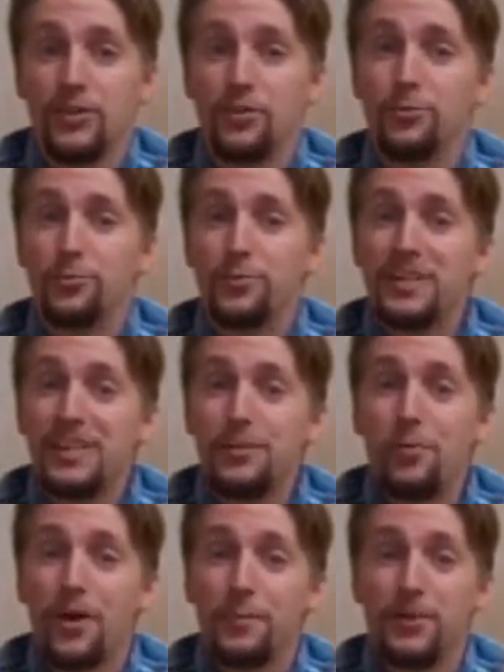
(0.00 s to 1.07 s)
you really
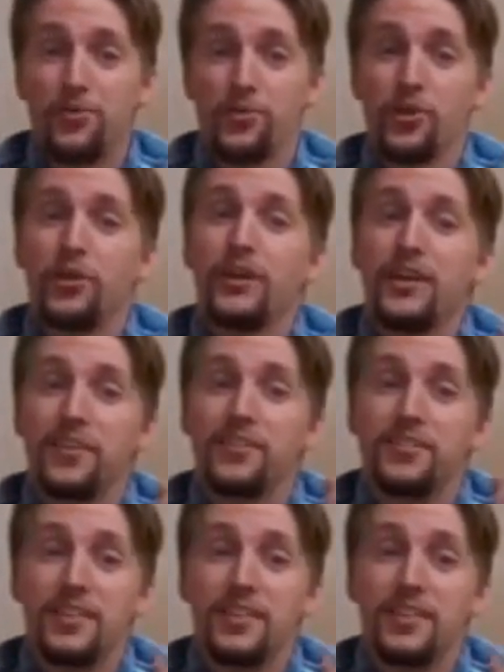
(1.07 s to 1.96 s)
want to be sure that